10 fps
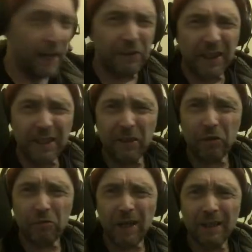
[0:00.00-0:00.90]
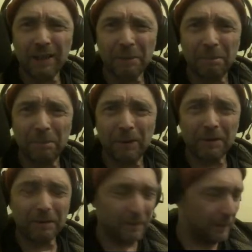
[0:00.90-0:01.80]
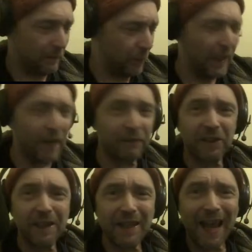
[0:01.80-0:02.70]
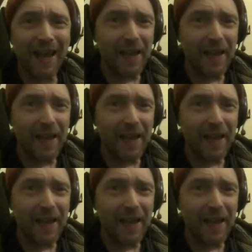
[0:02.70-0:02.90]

I've seen the trailer, but I've seen